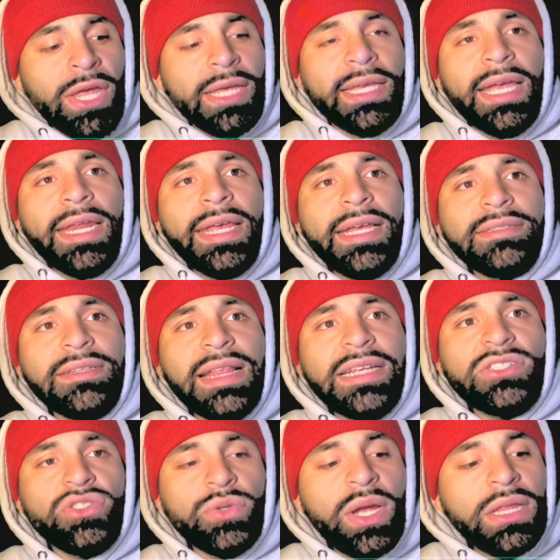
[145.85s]
Getting into that
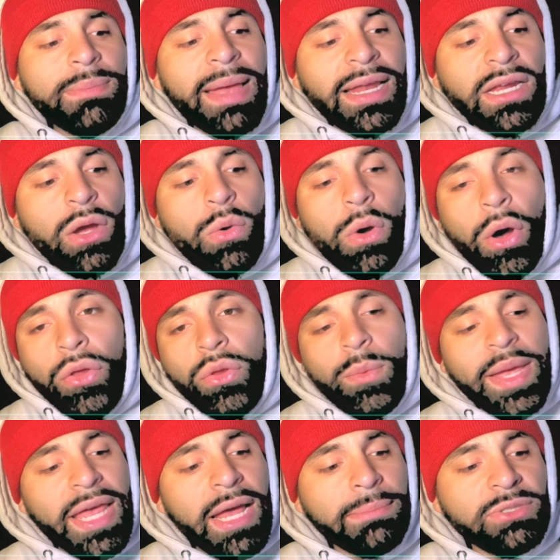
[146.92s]
strength, man, go all the
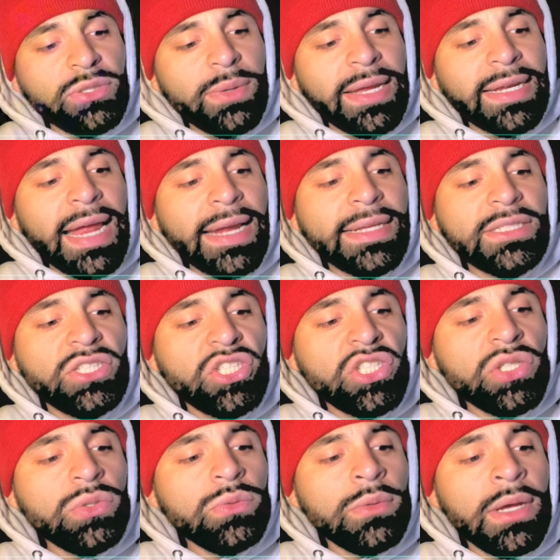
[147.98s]
way up to a
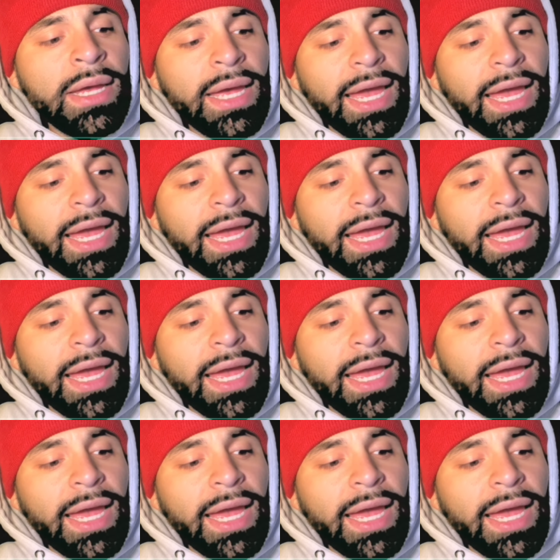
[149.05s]
ninety-two.